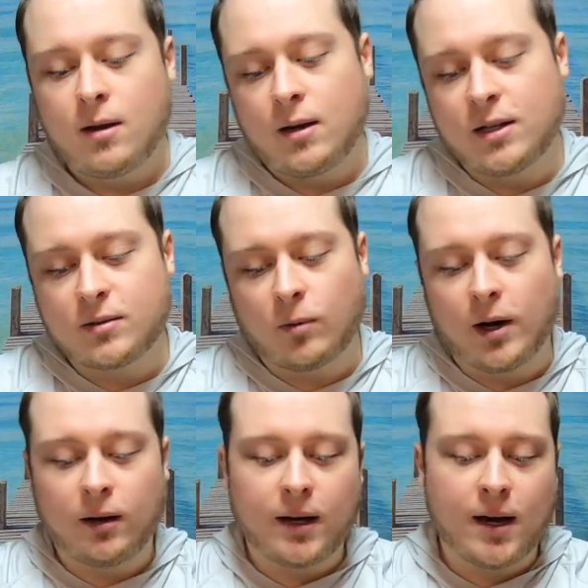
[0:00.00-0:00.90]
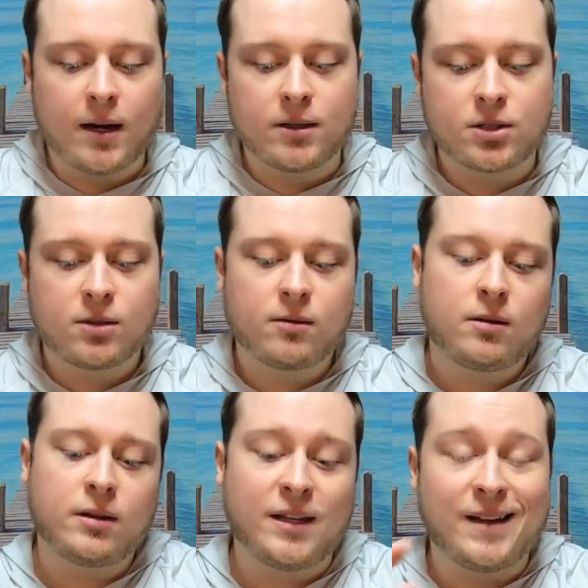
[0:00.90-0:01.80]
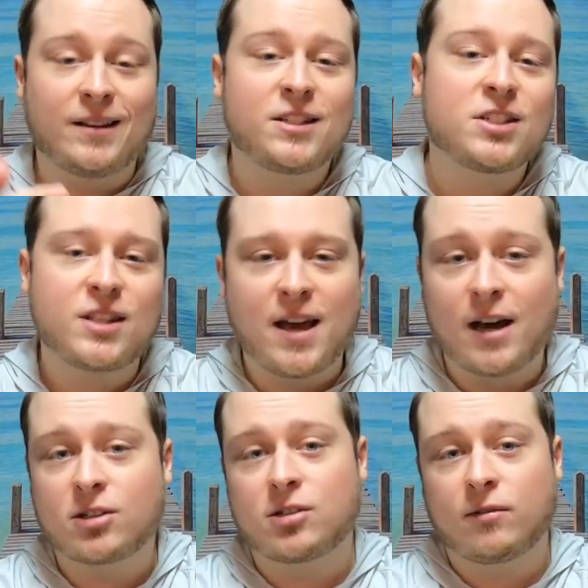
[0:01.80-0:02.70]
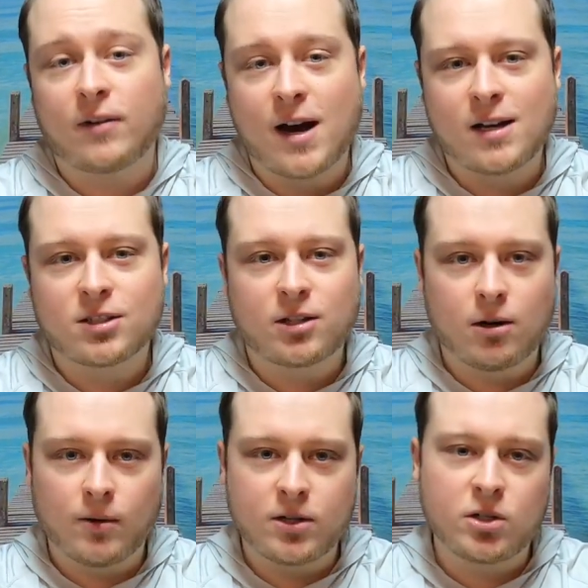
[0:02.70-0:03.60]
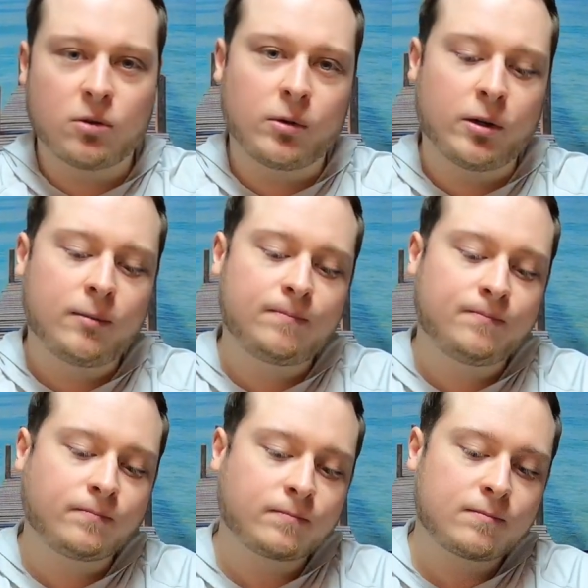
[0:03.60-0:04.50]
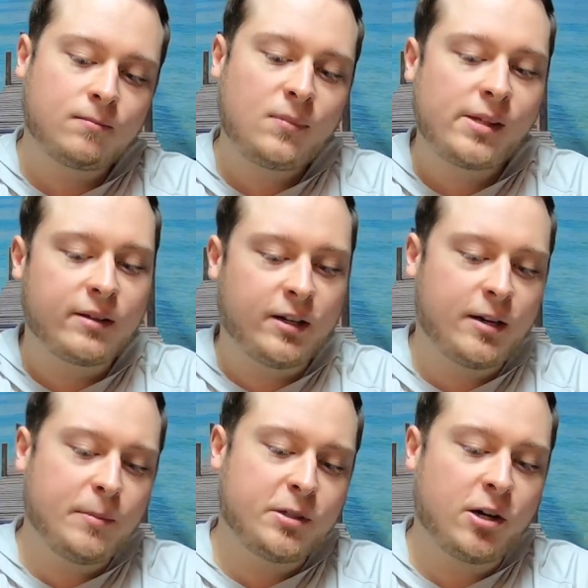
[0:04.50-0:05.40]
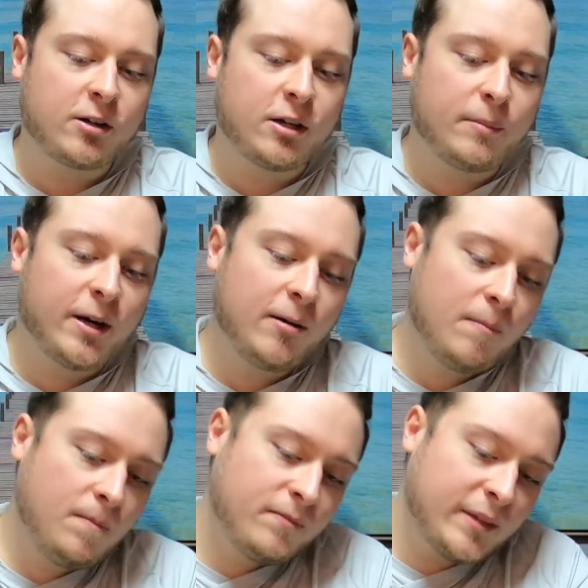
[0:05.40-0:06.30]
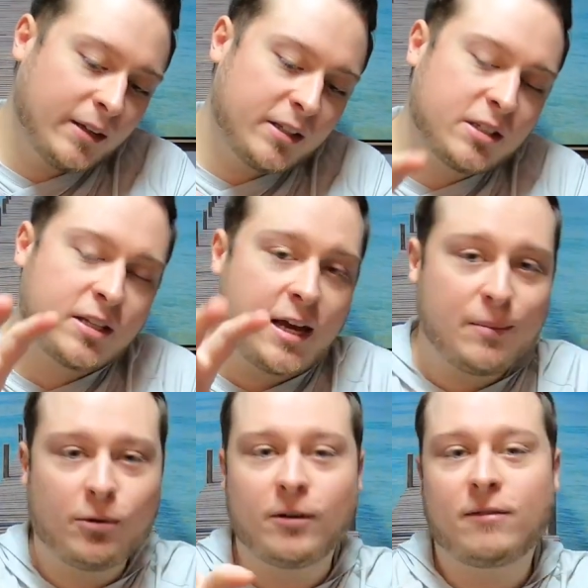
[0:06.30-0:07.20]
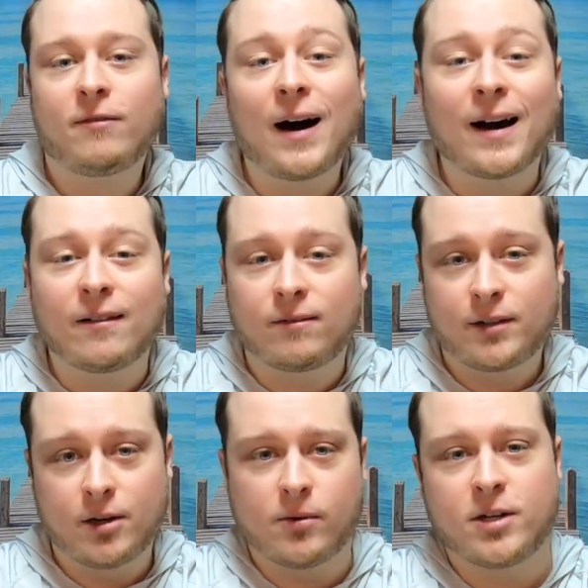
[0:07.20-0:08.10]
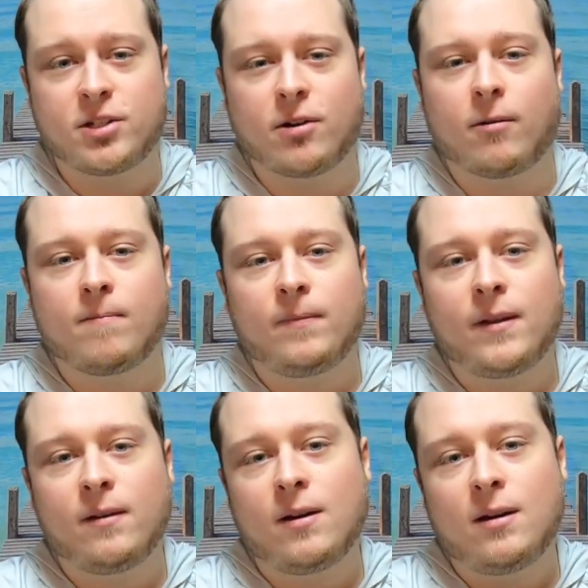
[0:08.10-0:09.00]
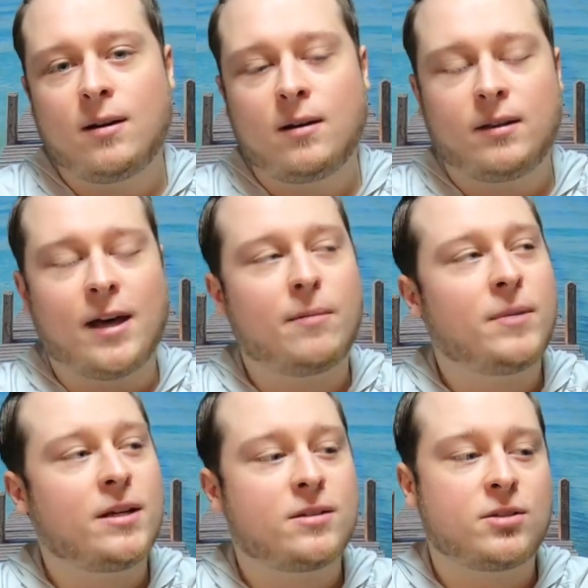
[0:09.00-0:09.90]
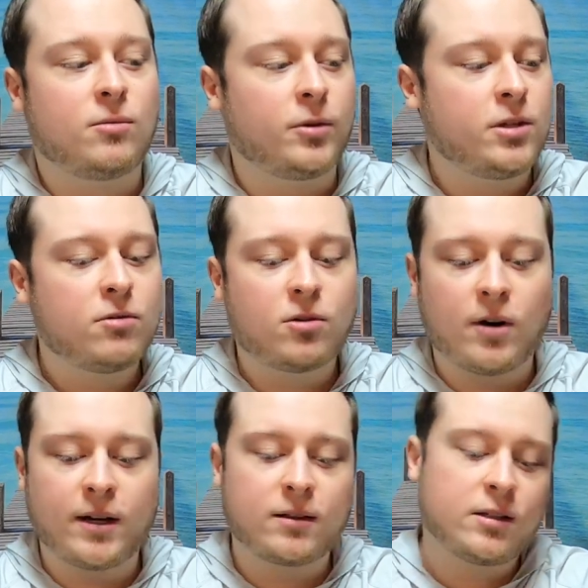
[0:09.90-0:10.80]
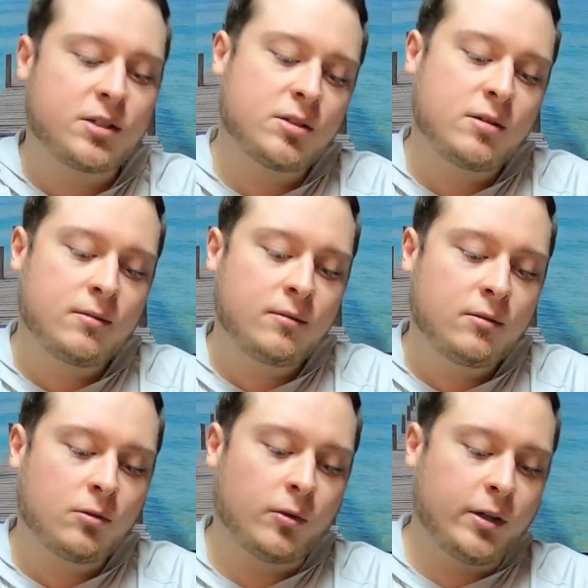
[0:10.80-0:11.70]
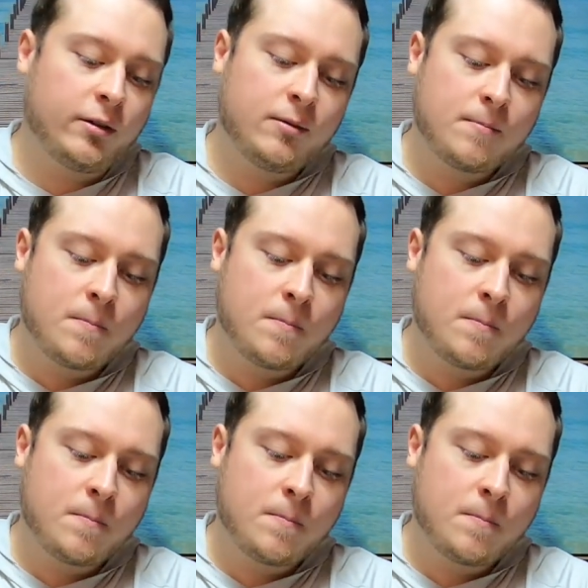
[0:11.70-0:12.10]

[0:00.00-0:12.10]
as well as this is the extra fast gear ratio reel that I've been talking about. Now this is 8.5 gear ratio. That means when you crank this reel,